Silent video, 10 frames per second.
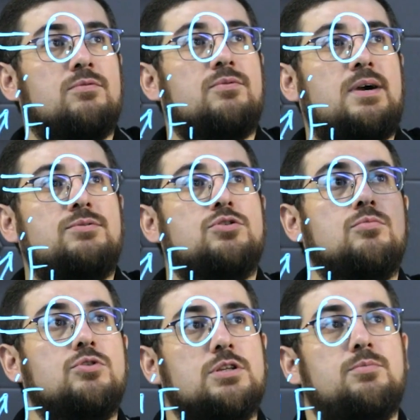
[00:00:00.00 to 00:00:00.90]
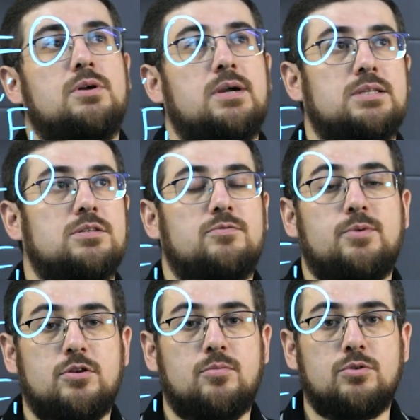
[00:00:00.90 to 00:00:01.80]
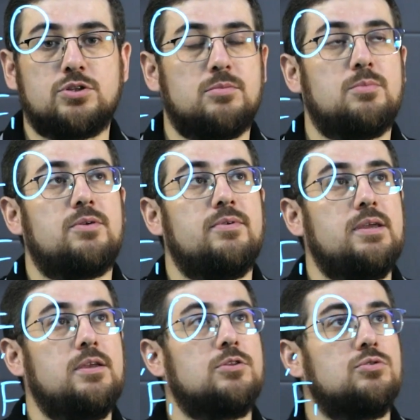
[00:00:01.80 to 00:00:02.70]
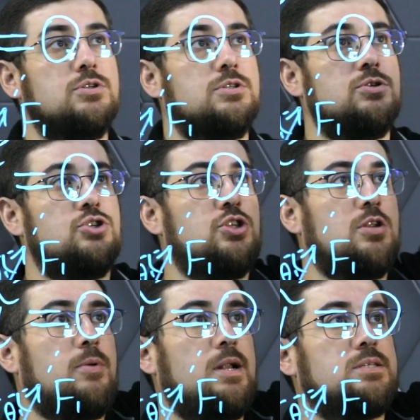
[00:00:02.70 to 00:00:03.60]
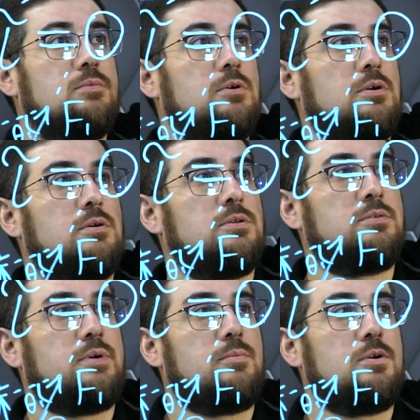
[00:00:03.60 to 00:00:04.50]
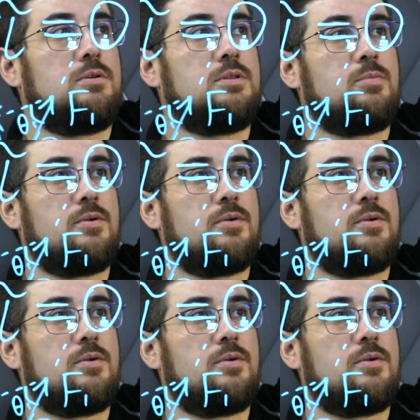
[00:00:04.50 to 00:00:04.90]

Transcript: everything will be in the opposite direction. So we have four fingers pointing in the direction of the force.